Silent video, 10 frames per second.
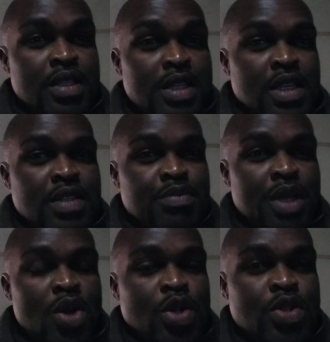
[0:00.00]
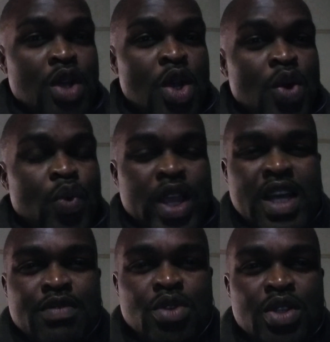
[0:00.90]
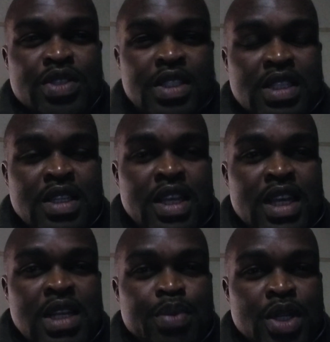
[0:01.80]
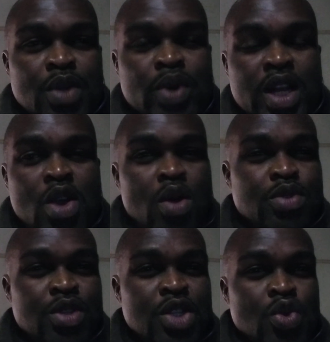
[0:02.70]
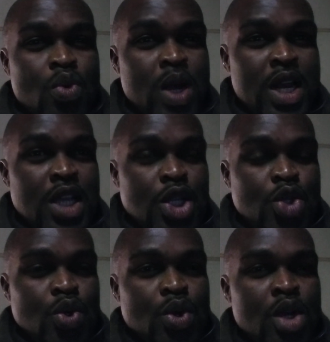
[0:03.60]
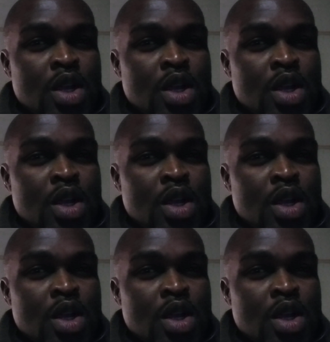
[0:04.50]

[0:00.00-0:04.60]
Yes, because we have not seen anybody when it comes to this Rwanda issue